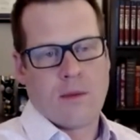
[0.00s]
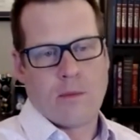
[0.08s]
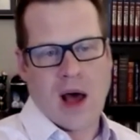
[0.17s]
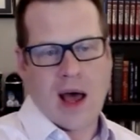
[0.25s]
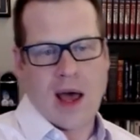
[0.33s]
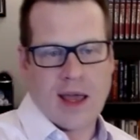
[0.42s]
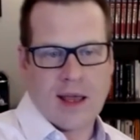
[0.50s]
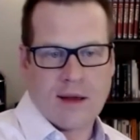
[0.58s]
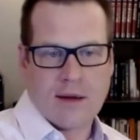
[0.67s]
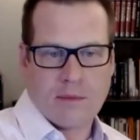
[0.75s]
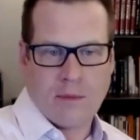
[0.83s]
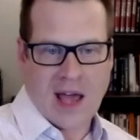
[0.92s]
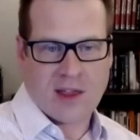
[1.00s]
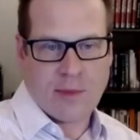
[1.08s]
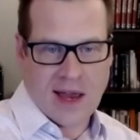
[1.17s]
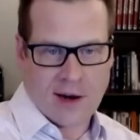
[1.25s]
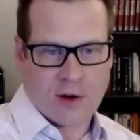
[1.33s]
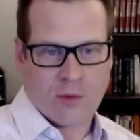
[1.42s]
by
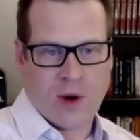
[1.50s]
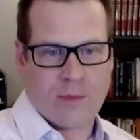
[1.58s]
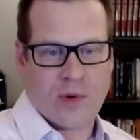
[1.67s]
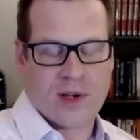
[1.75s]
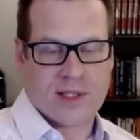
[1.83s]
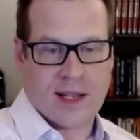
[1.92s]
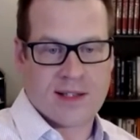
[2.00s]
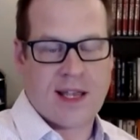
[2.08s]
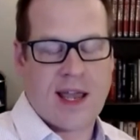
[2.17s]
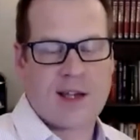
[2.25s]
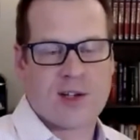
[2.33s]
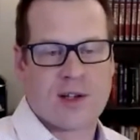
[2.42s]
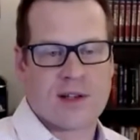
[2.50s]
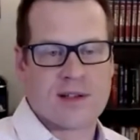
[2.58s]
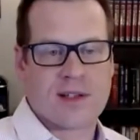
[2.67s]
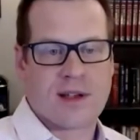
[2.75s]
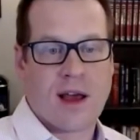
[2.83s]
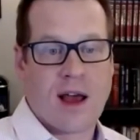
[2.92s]
mathematical
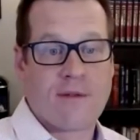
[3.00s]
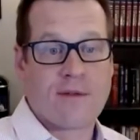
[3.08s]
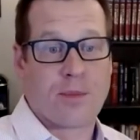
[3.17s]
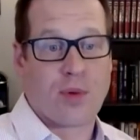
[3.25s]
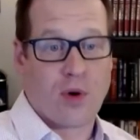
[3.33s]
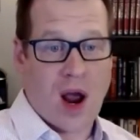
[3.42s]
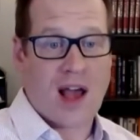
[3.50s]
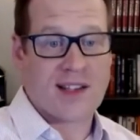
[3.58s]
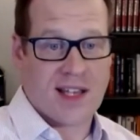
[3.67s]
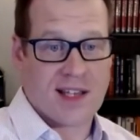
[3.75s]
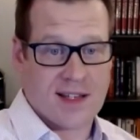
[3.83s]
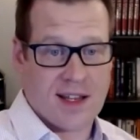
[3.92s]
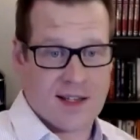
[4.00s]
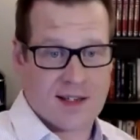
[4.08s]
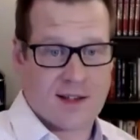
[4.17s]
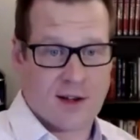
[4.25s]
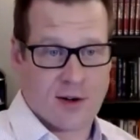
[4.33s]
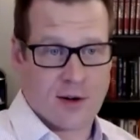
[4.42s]
representations of the
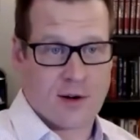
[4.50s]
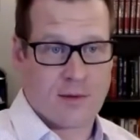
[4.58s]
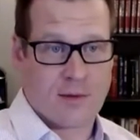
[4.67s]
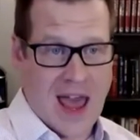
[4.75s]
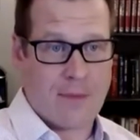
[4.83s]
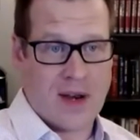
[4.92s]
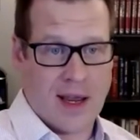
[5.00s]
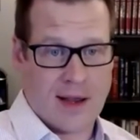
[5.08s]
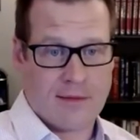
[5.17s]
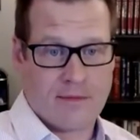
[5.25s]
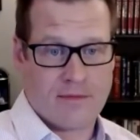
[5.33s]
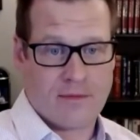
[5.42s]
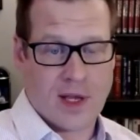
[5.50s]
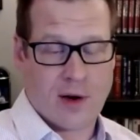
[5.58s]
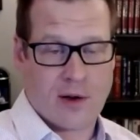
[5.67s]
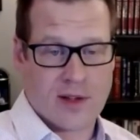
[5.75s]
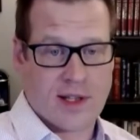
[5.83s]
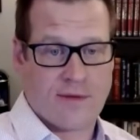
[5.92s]
processes that are happening in
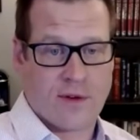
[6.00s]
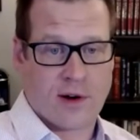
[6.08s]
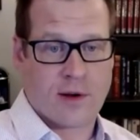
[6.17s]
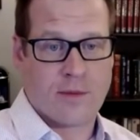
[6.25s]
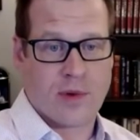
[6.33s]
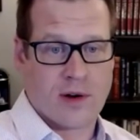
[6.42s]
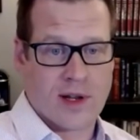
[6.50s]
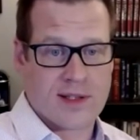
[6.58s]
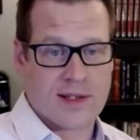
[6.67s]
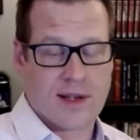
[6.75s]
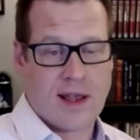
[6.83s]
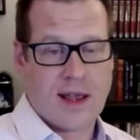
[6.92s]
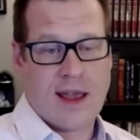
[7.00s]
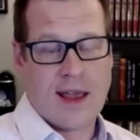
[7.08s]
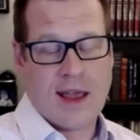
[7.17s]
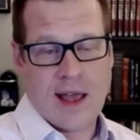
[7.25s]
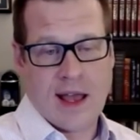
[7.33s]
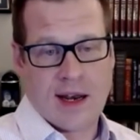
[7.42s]
all these different components.
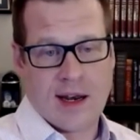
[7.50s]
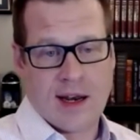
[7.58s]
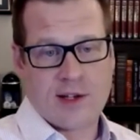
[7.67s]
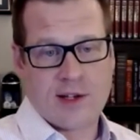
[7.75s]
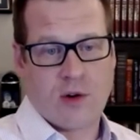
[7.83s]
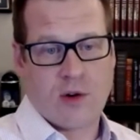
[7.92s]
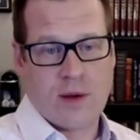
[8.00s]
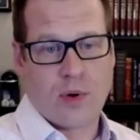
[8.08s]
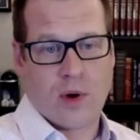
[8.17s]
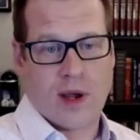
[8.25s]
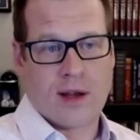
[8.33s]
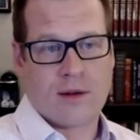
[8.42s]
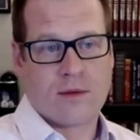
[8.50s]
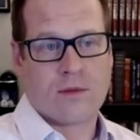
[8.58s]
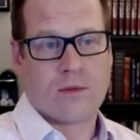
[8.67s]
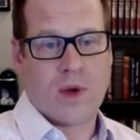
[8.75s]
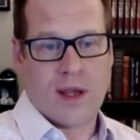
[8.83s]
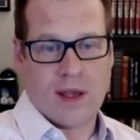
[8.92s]
And at each grid point,
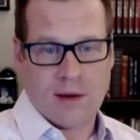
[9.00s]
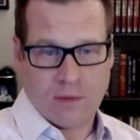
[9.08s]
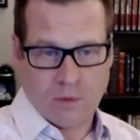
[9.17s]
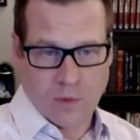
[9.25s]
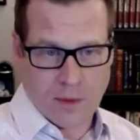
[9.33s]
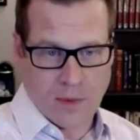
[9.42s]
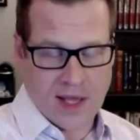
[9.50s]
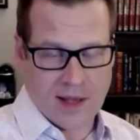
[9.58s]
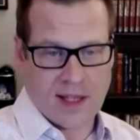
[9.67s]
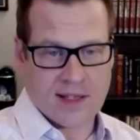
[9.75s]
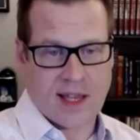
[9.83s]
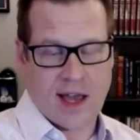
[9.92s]
we repeat these